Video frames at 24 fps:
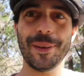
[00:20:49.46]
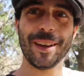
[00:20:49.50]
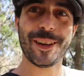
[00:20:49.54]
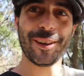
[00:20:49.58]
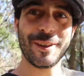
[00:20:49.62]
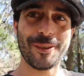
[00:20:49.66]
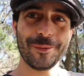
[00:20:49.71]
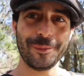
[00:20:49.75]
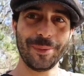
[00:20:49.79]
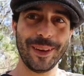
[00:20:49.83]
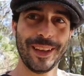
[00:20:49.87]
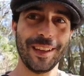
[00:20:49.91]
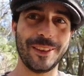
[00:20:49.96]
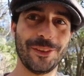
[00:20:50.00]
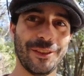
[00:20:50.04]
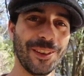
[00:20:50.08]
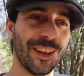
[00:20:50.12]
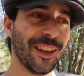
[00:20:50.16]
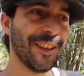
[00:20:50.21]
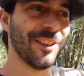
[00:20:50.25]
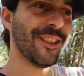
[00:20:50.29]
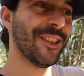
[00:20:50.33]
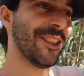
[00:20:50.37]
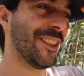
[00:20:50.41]
big
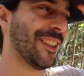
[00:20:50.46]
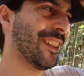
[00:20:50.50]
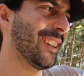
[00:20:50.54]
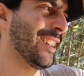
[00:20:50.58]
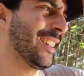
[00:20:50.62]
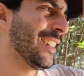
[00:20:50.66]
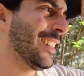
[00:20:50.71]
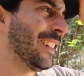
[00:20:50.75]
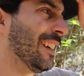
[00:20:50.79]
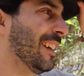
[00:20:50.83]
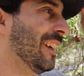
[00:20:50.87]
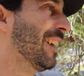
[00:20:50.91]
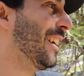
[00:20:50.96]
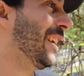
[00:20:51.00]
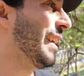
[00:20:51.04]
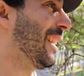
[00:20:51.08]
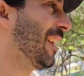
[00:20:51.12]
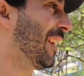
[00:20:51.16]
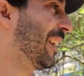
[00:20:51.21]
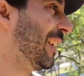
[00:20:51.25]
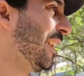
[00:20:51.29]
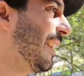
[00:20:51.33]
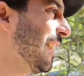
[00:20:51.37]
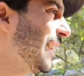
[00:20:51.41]
fish
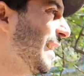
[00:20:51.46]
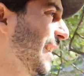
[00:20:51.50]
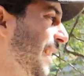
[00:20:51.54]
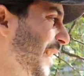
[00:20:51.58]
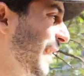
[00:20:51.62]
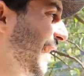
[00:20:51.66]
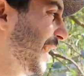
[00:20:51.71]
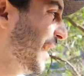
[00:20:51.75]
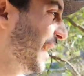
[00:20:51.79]
in it.